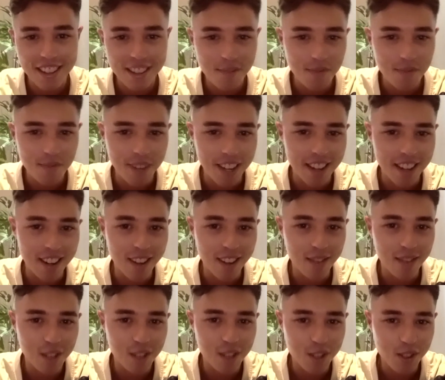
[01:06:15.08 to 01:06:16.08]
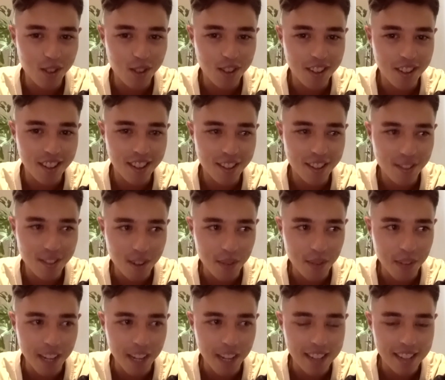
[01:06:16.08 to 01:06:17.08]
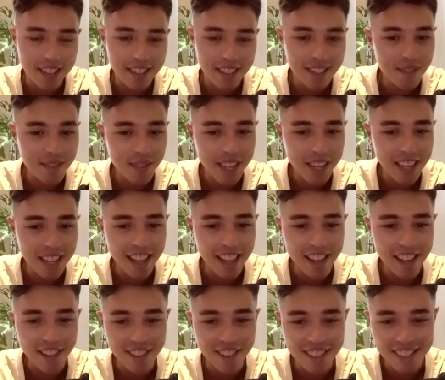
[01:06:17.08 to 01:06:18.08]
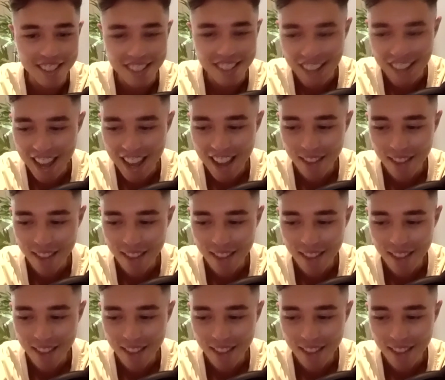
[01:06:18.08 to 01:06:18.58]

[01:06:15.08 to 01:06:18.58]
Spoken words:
but I'm sure you've got places to be later on today.